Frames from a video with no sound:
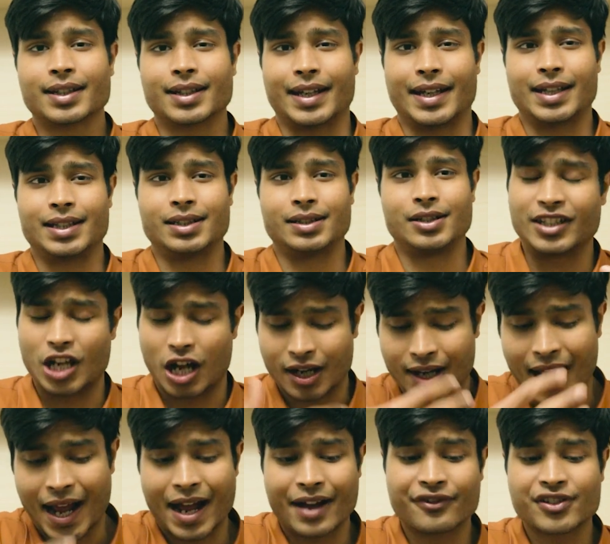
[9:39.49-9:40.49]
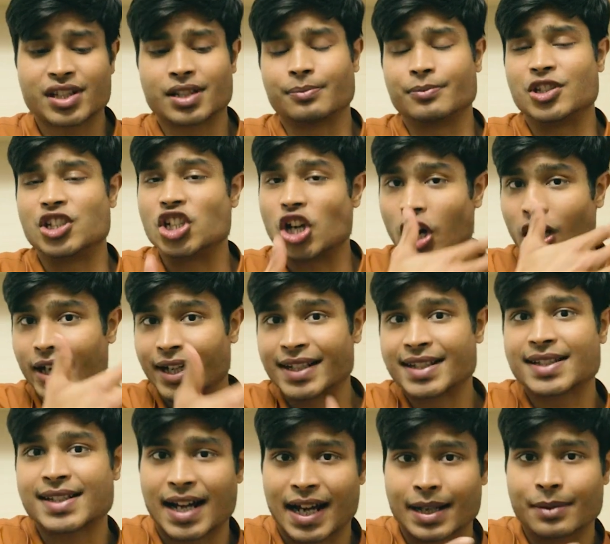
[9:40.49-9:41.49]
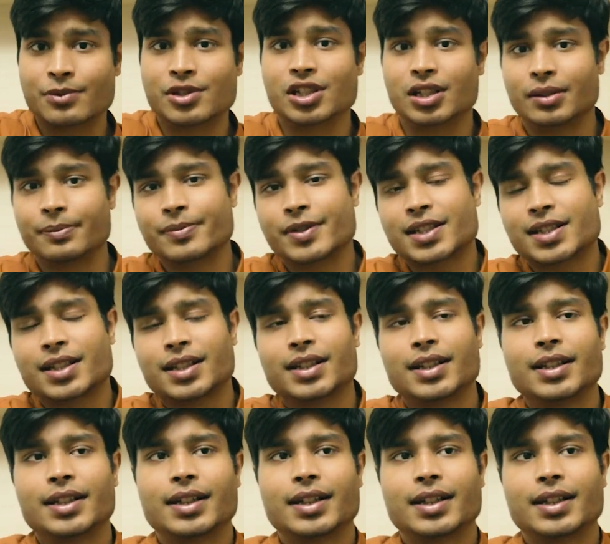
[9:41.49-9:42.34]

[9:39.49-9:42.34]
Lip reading: and not have some jarring time jumps,